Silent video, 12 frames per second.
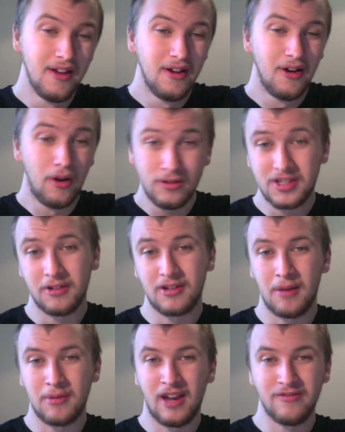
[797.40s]
Also
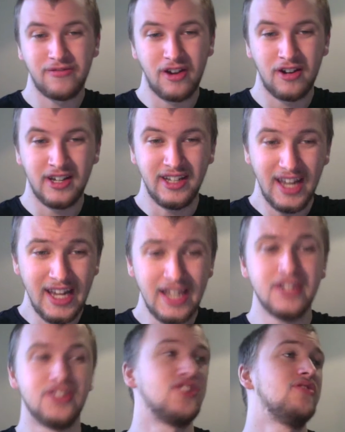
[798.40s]
coming out Friday
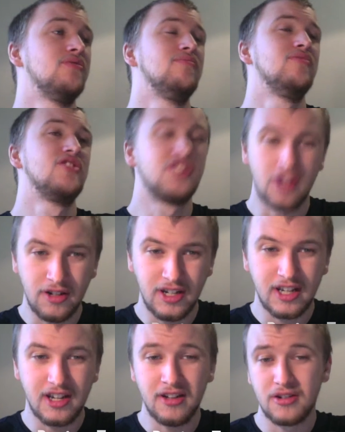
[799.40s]
is
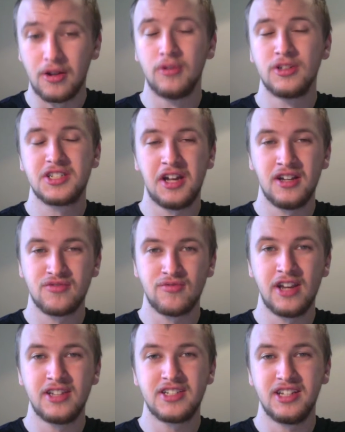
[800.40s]
Sonic and All-Stars
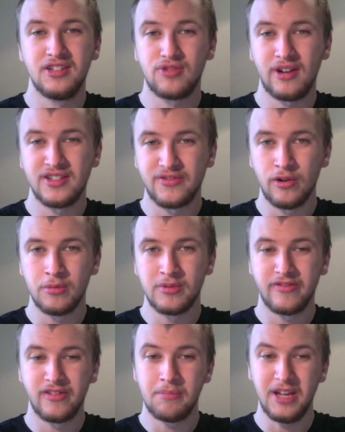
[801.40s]
Racing Transformed
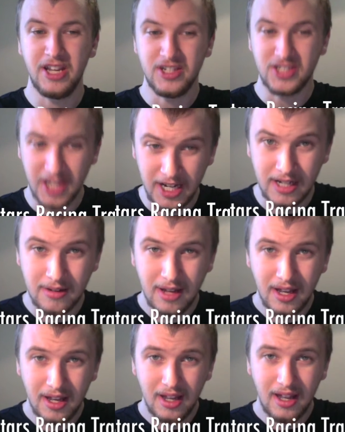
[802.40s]
for the PC.
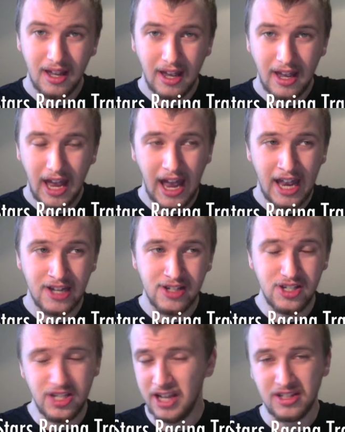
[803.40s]

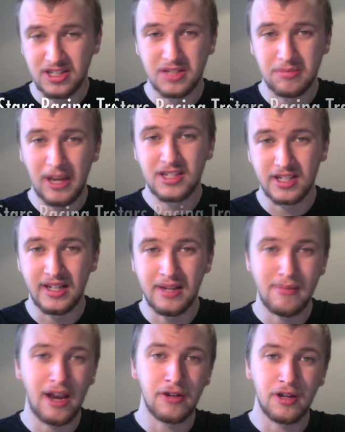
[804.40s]
And yeah, this is basically
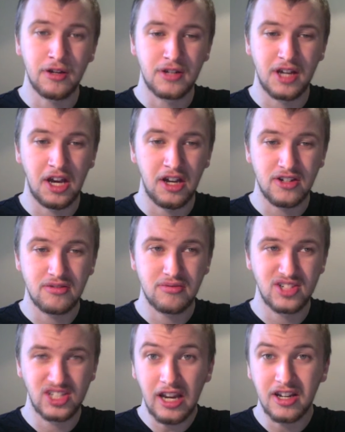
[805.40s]
Mario Kart
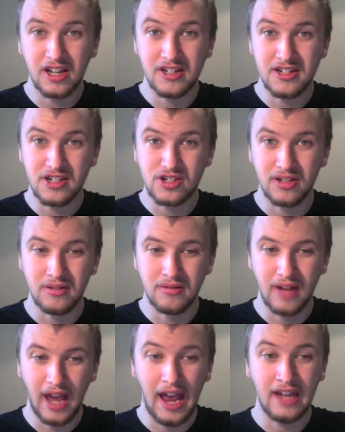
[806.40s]
Sega
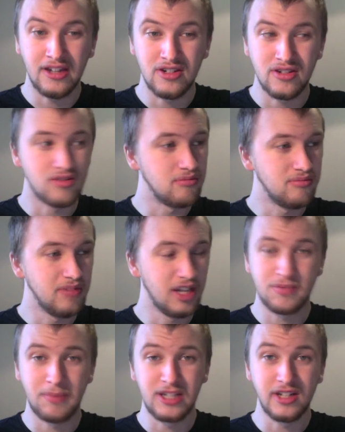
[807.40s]
Edition, and
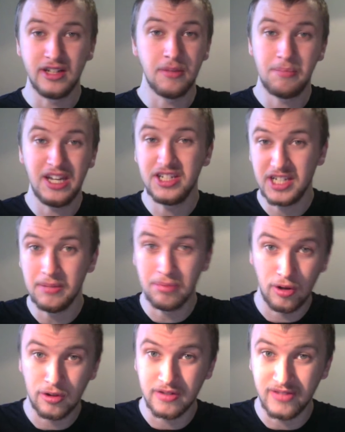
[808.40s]
it's basically the PC
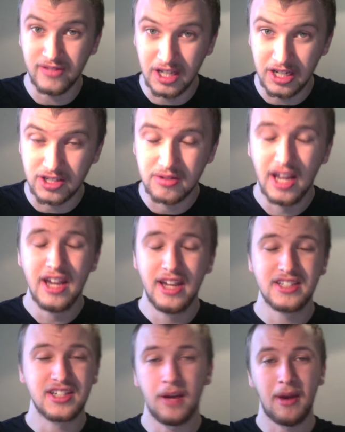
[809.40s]
port of this.
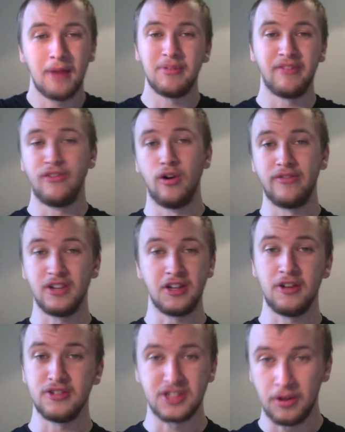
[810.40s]
It's come out before for
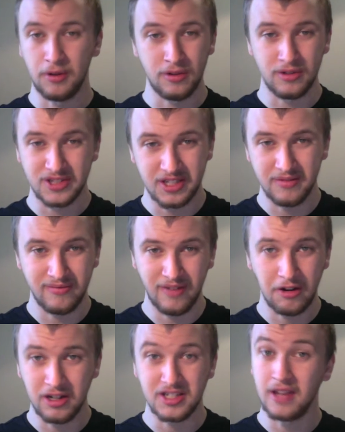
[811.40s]
consoles and
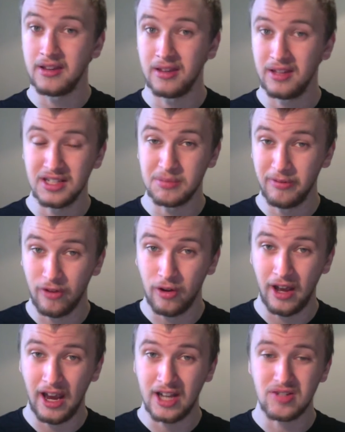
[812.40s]
various other things
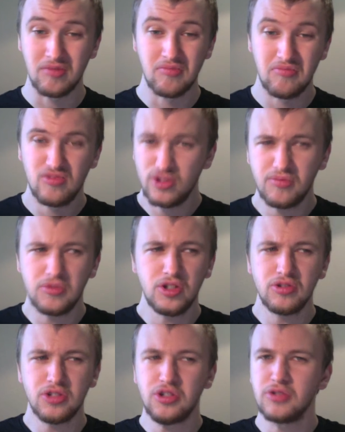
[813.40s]
beforehand.
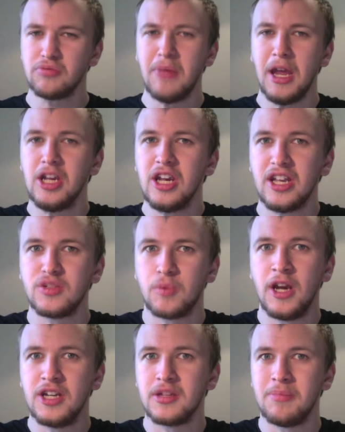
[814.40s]
It's just making its
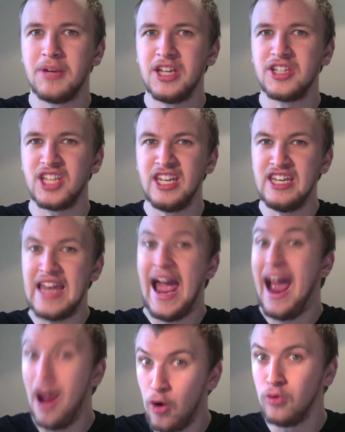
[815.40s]
way to the PC
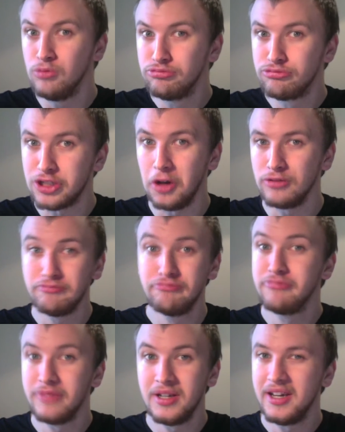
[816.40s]
now, so
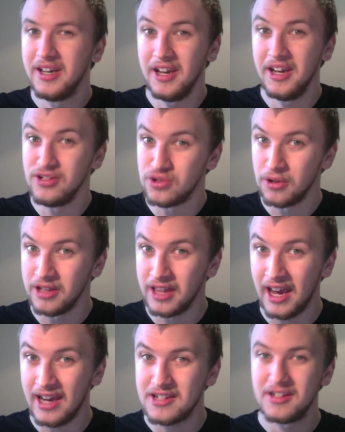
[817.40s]
enjoy
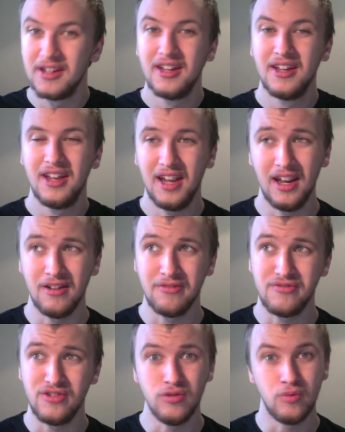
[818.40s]
that
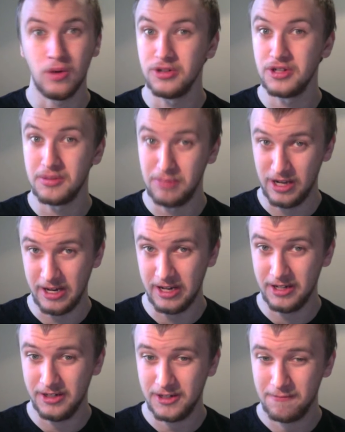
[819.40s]
if you want to play
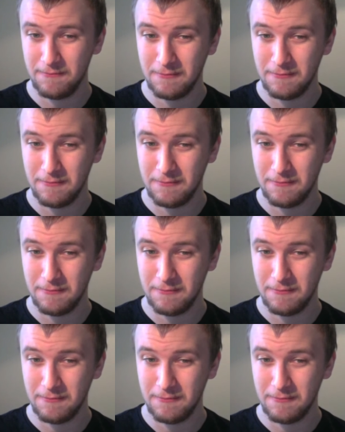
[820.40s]
it.